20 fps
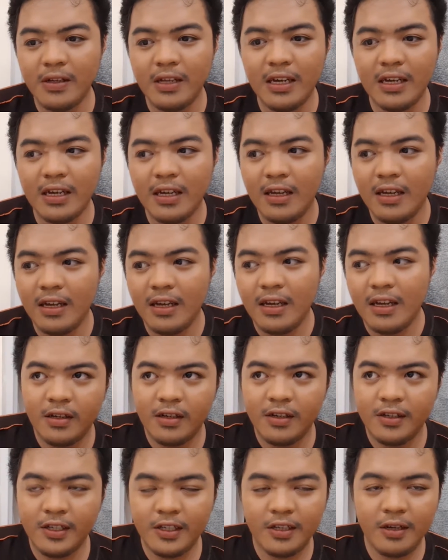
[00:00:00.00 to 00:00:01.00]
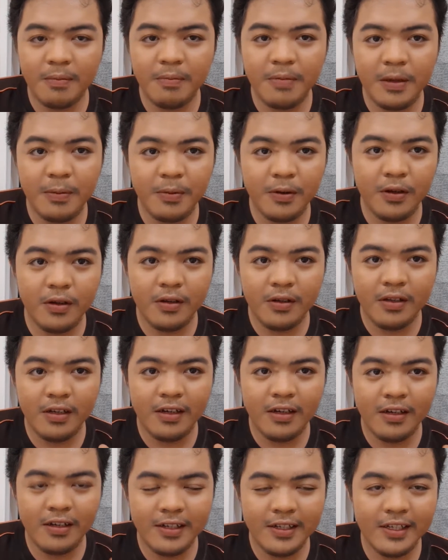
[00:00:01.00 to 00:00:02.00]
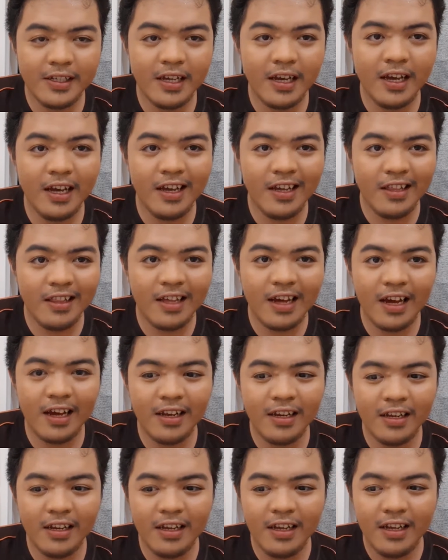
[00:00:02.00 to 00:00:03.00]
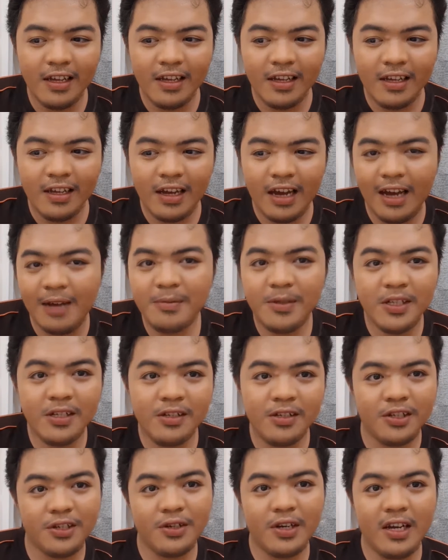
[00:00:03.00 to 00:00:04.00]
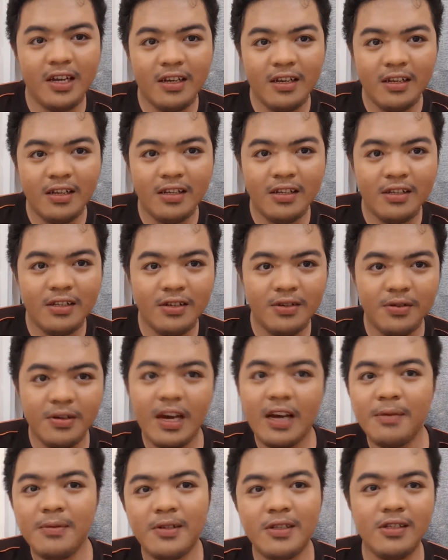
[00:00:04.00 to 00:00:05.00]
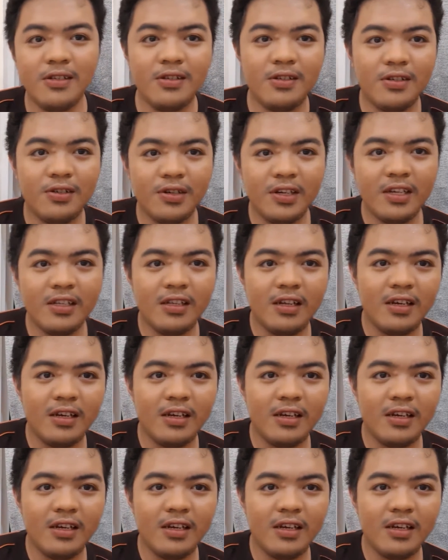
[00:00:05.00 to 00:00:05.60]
Like, some people say that, I'm still straight, dude, I'm still straight.